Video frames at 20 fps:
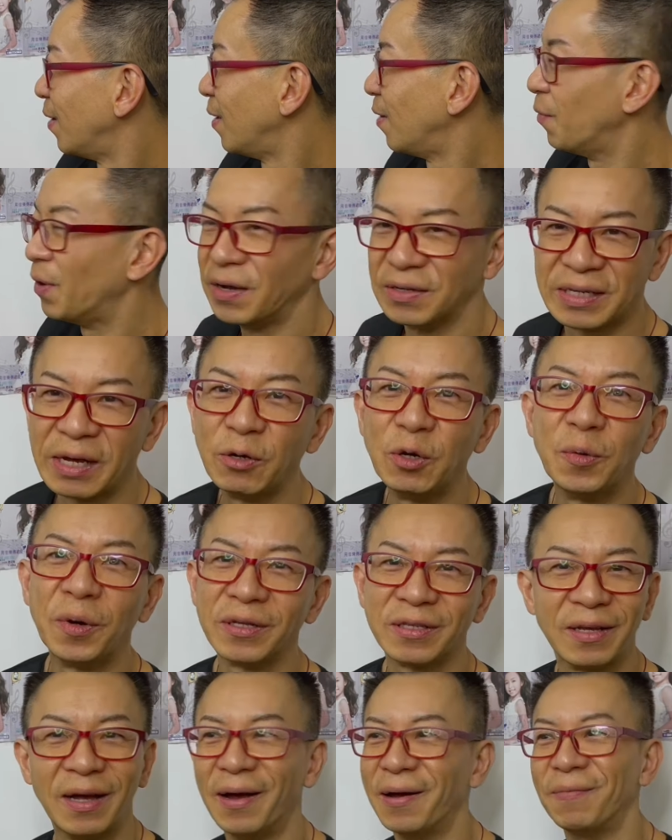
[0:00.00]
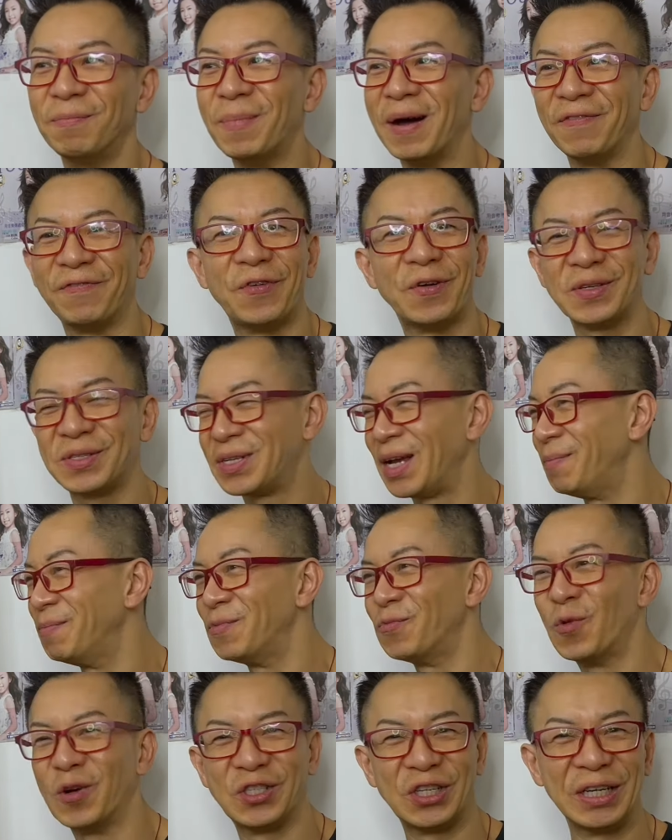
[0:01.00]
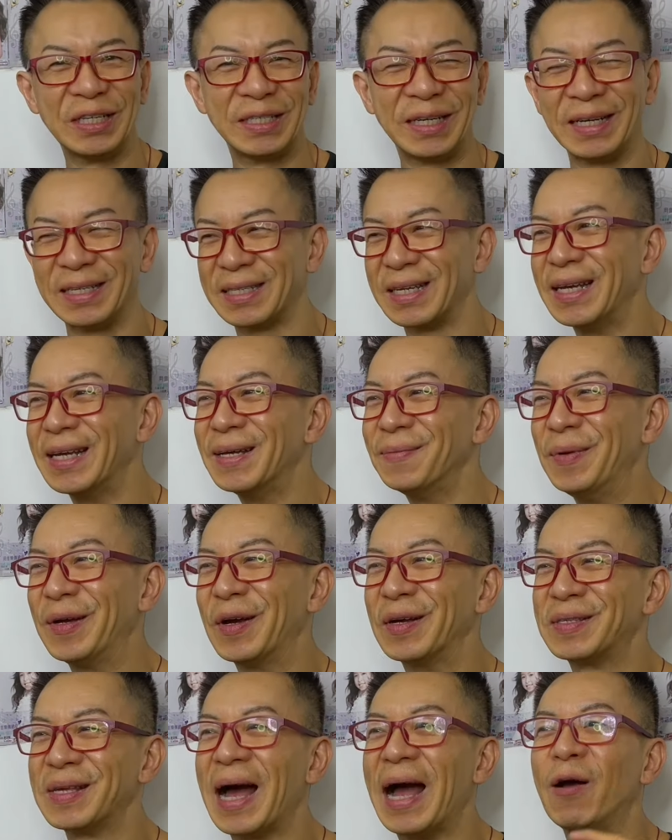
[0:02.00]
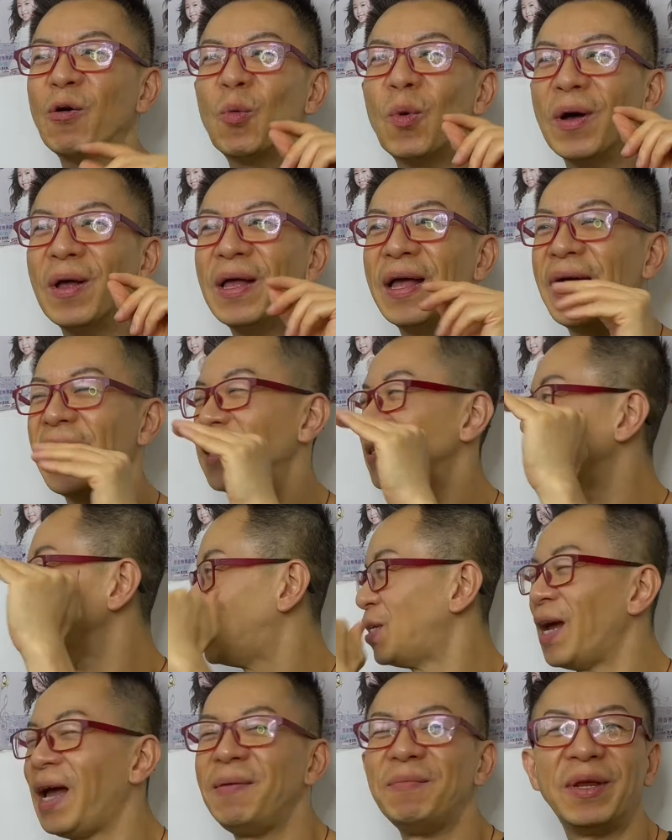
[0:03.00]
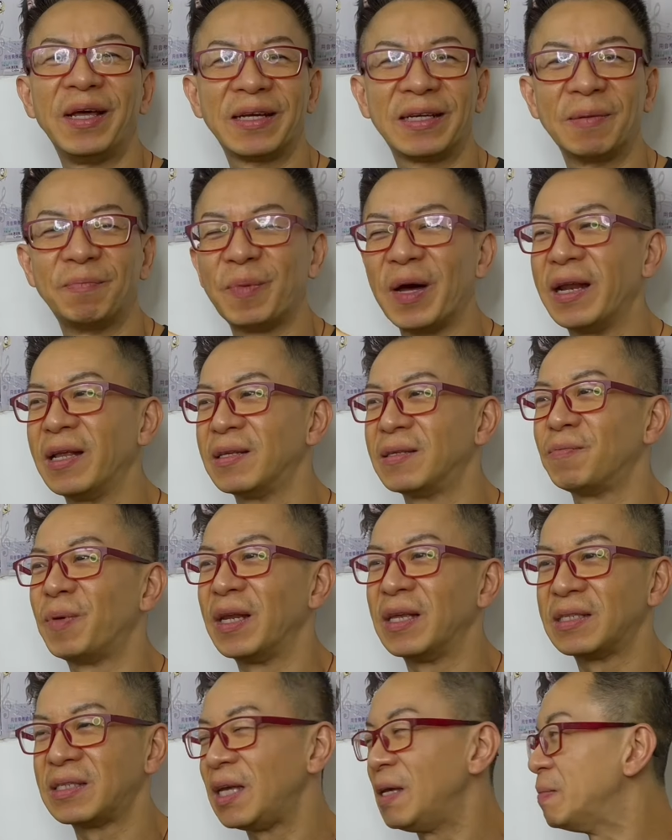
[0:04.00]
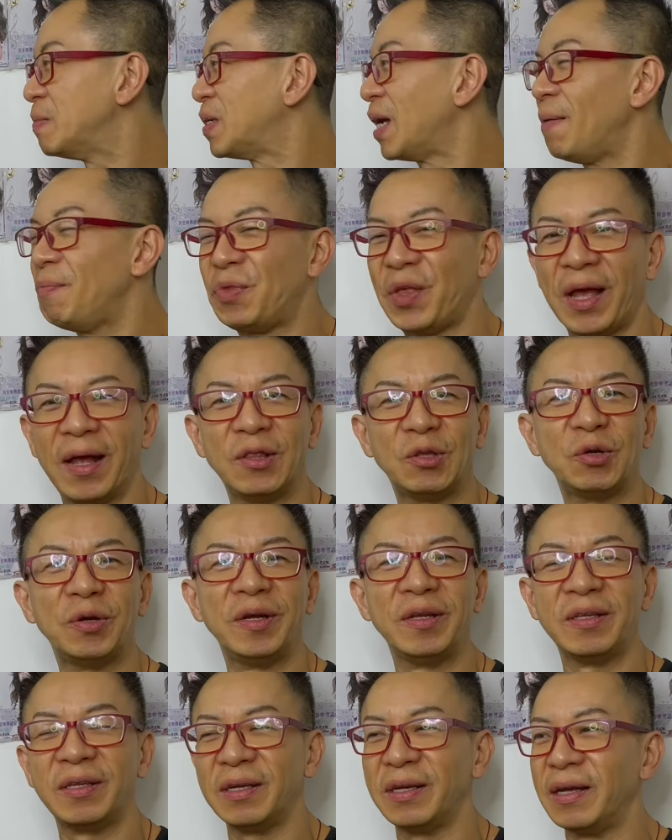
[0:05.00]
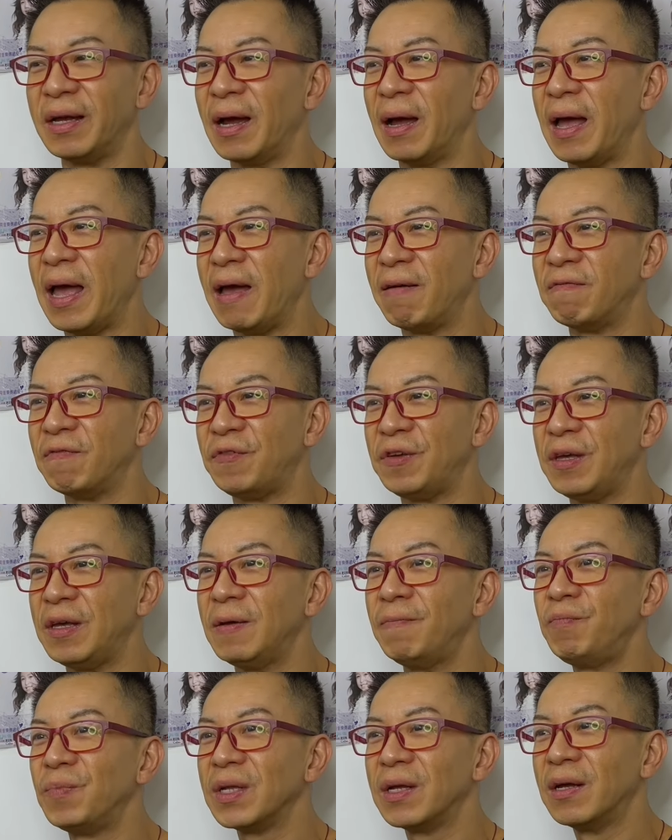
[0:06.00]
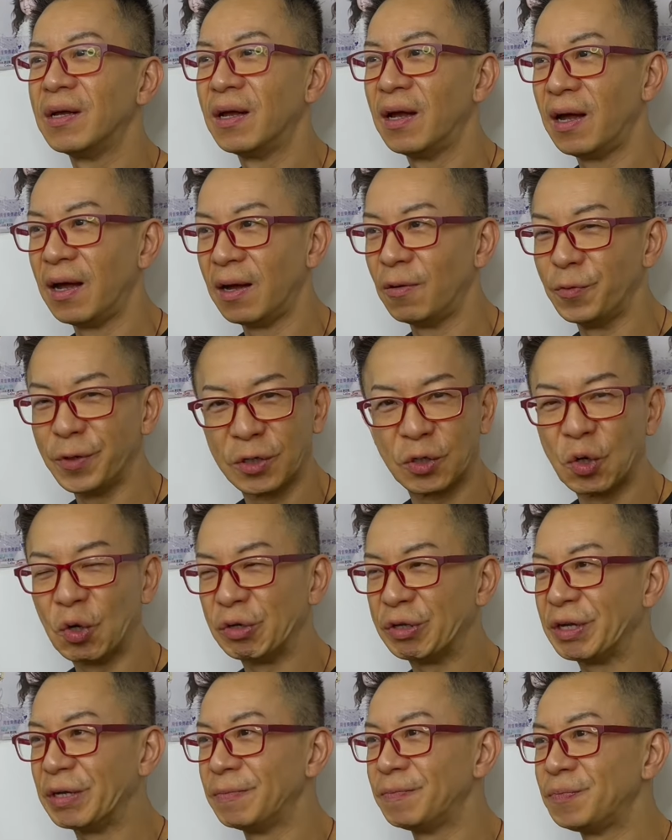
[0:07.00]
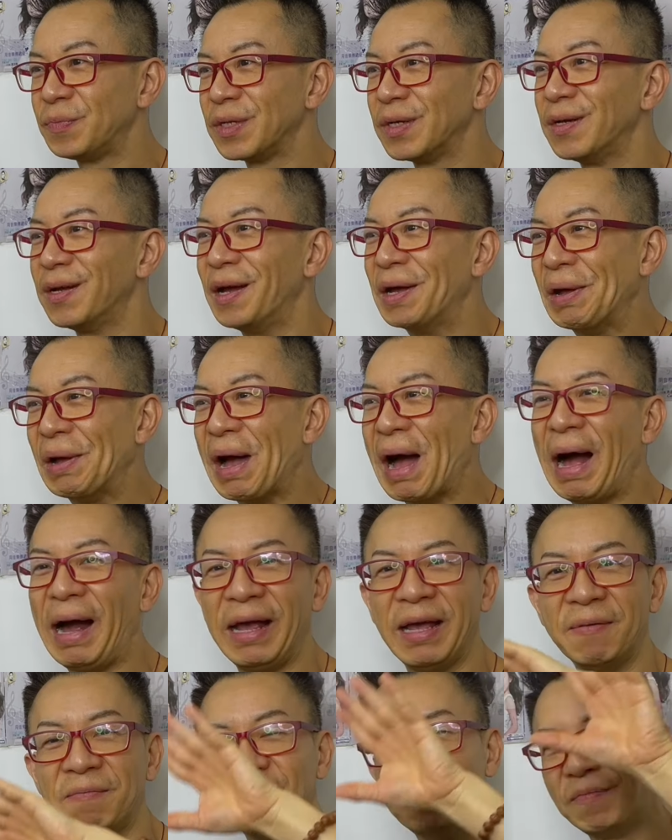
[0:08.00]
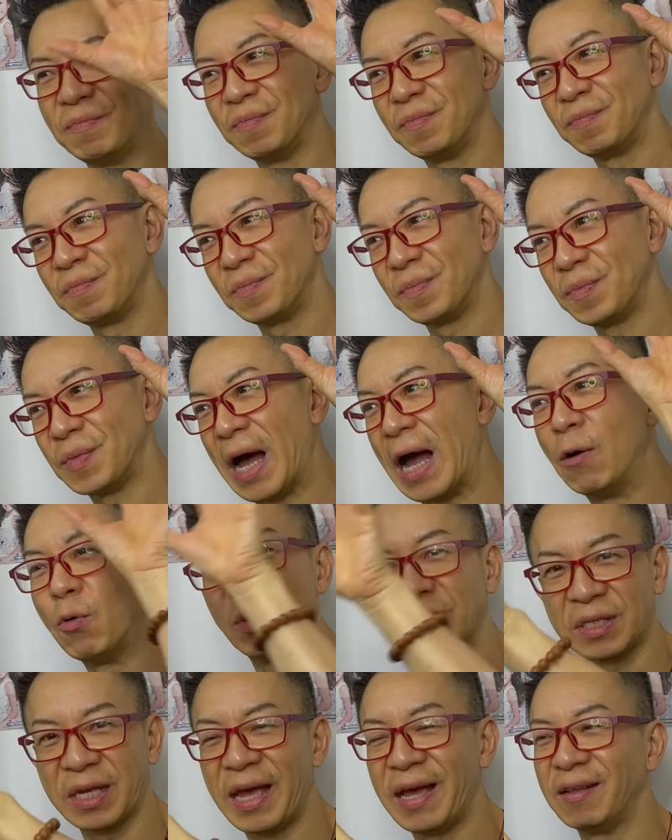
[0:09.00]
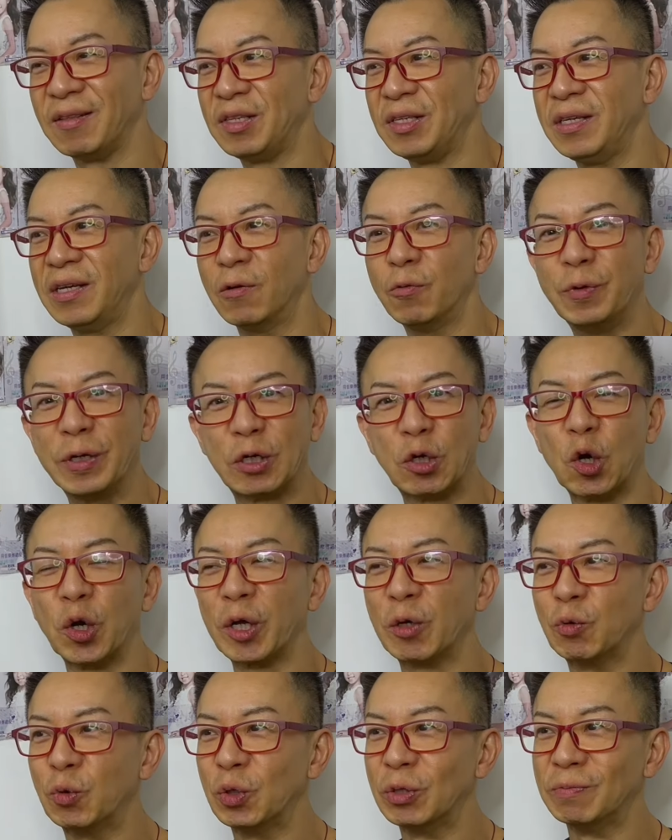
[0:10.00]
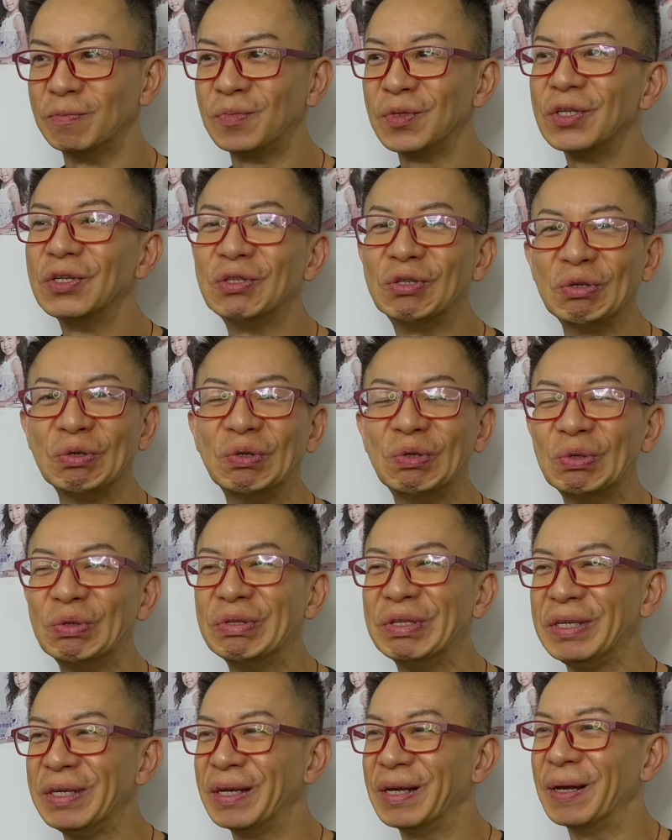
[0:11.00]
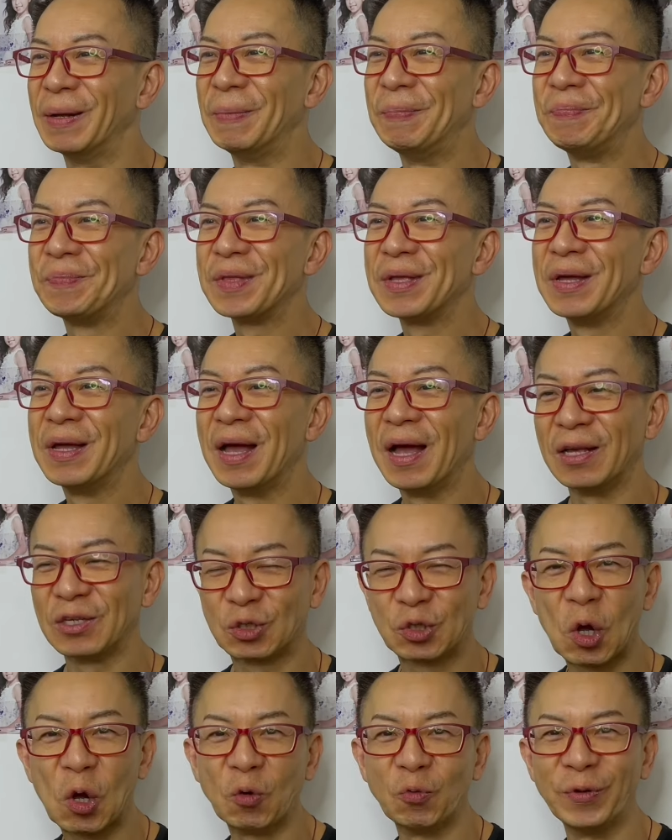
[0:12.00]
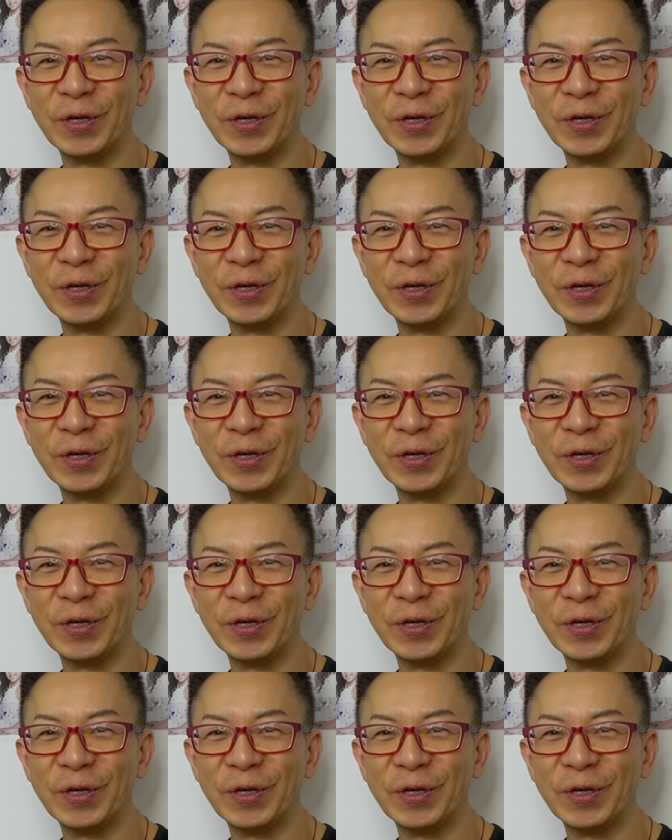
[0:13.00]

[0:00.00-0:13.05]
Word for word: Well, I'll tell you what, uh, my first time watching this because I at the time like about it by the same time they are doing the uh, MV uh, recording. Uh, I'm I was at the uh, recording room to do the um, song